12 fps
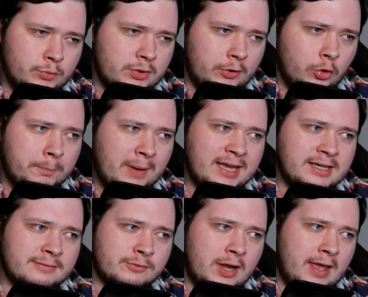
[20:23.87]
I really hope I
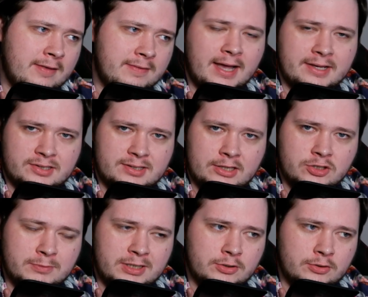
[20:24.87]
never hit that stage. I
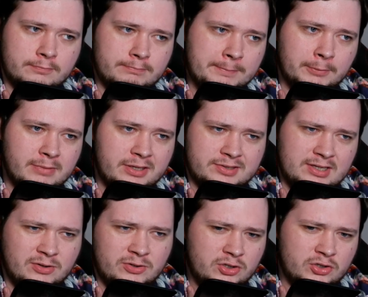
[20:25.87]
mean, people might say,
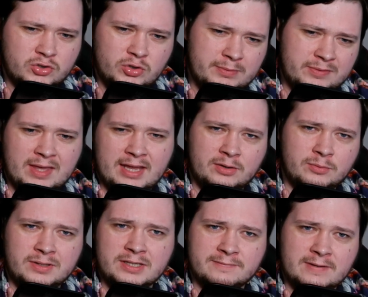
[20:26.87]
"Oh, you're so pathetic
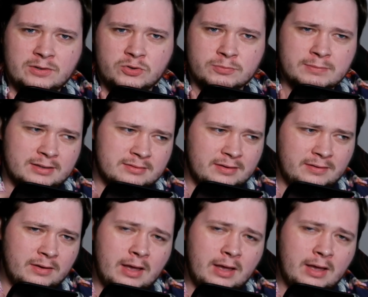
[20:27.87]
with these videos you're making."